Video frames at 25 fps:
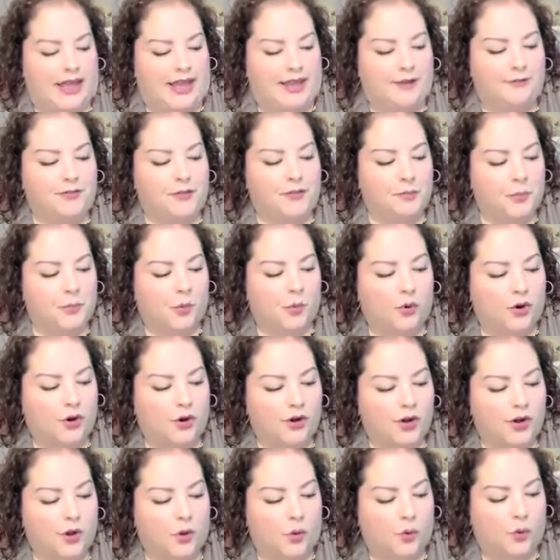If the
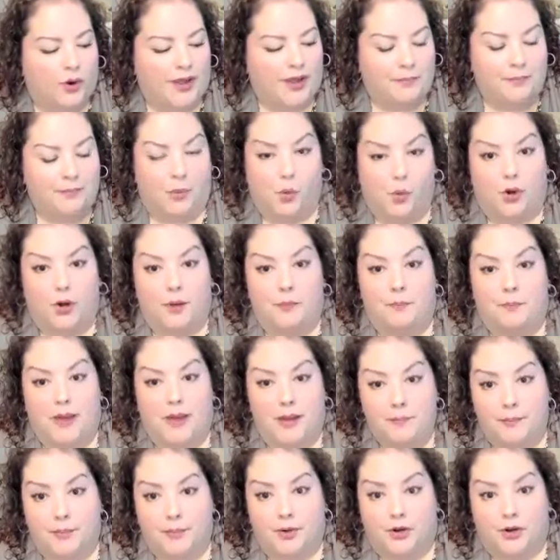board or a board
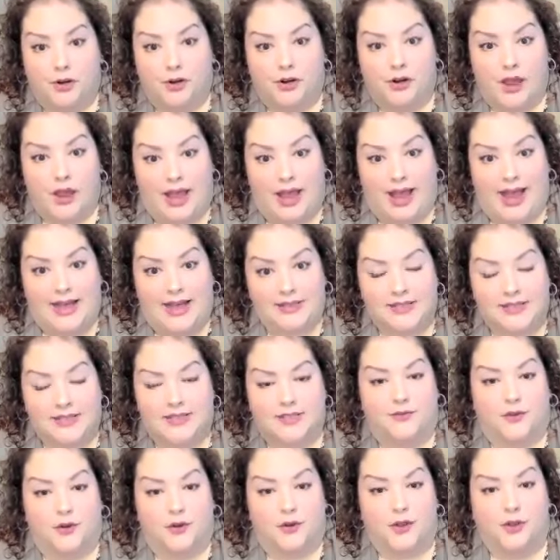member
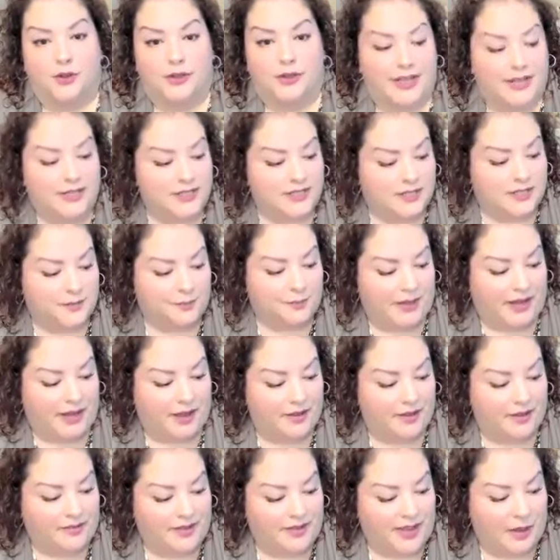asks for the list
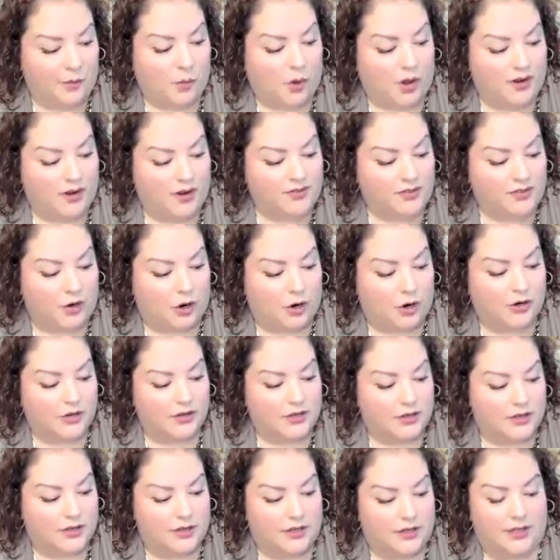because they want to start,
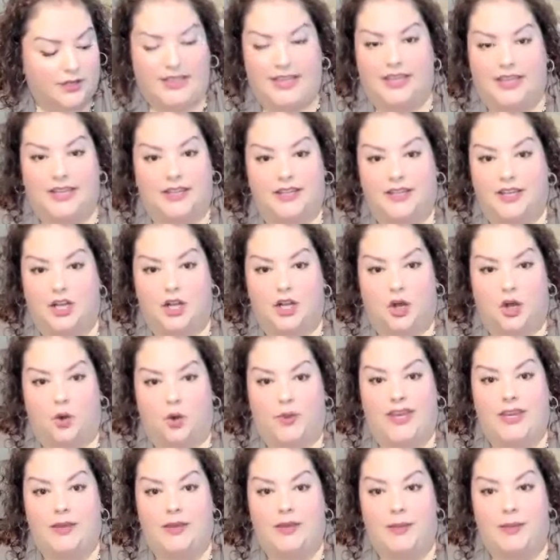you know,
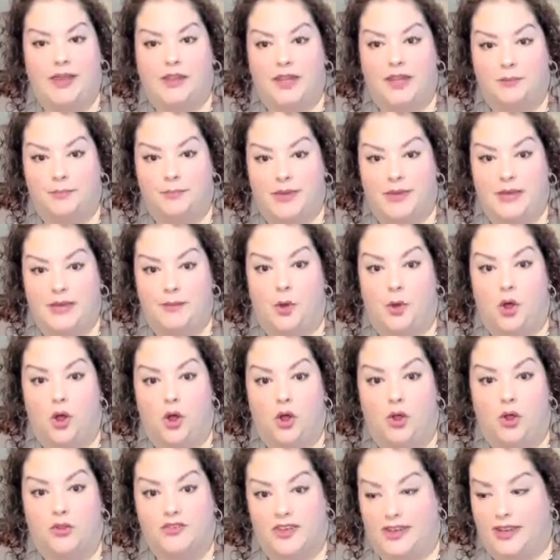emailing
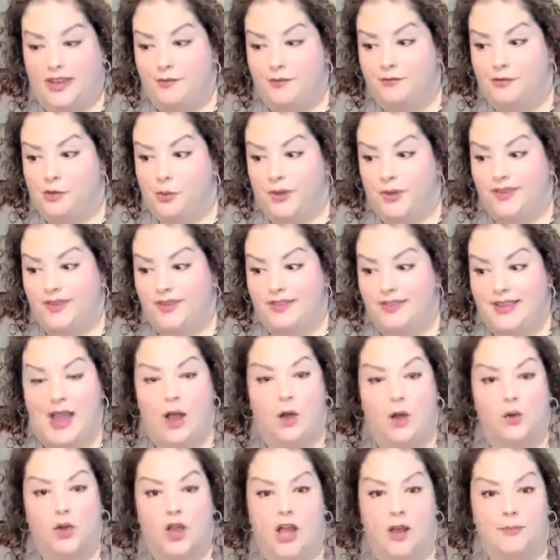people to influence the
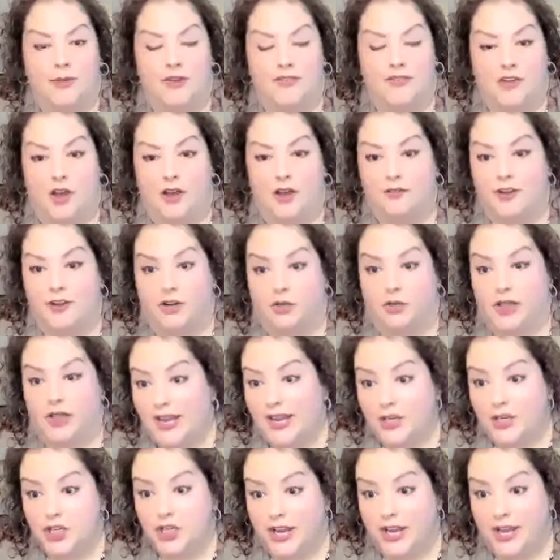outcome of an
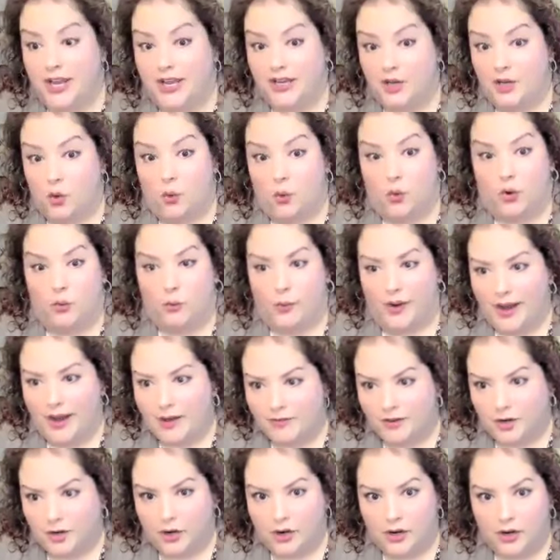election or
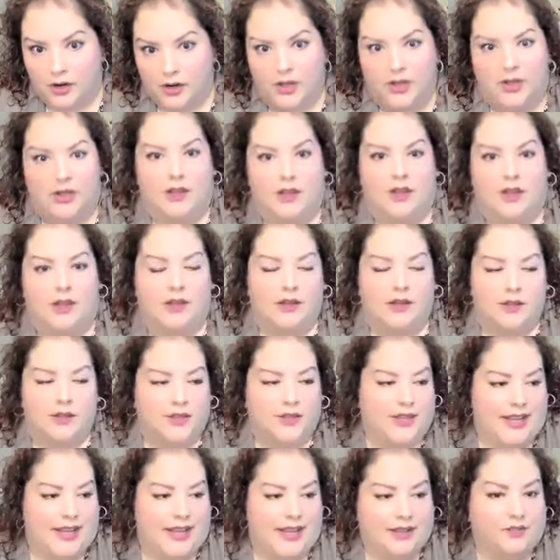whatever,
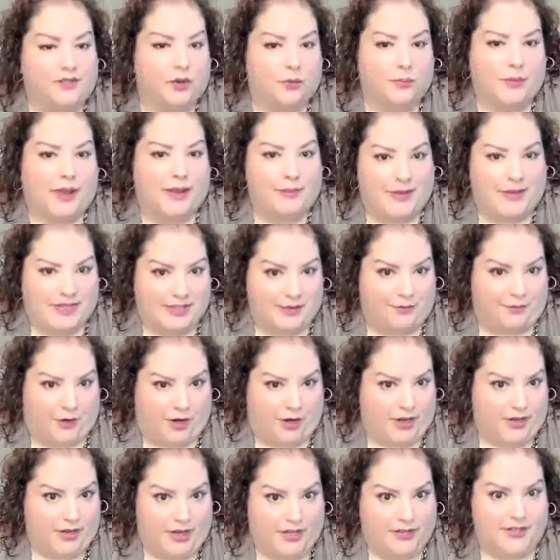the answer might be
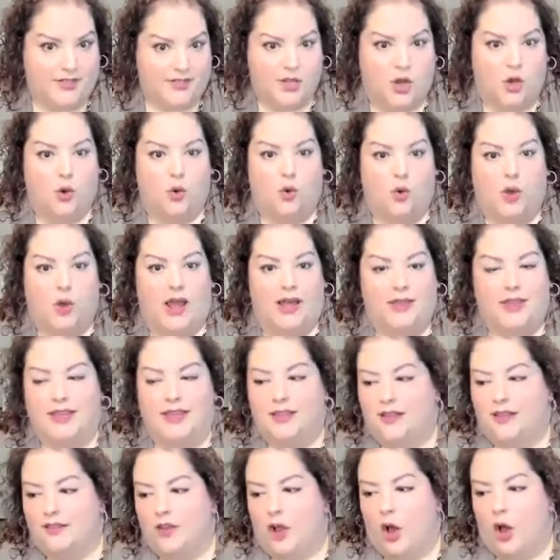different. And so I think
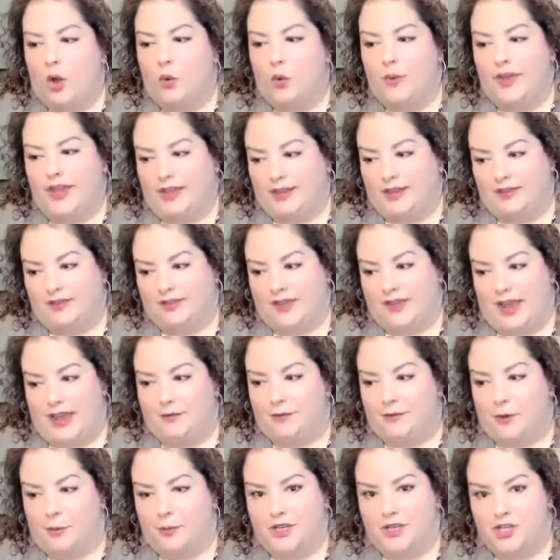that's all we can say
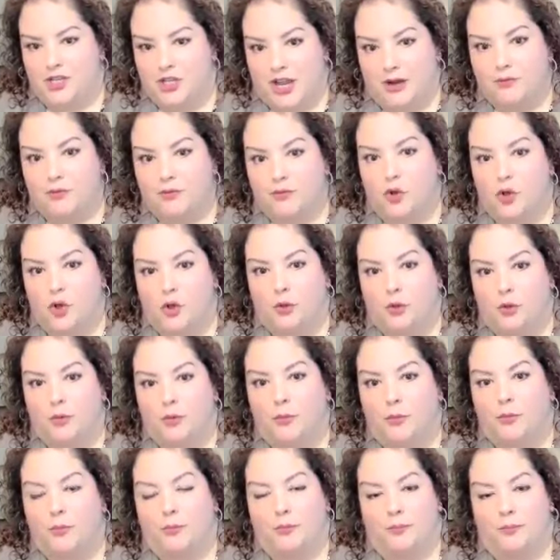from a general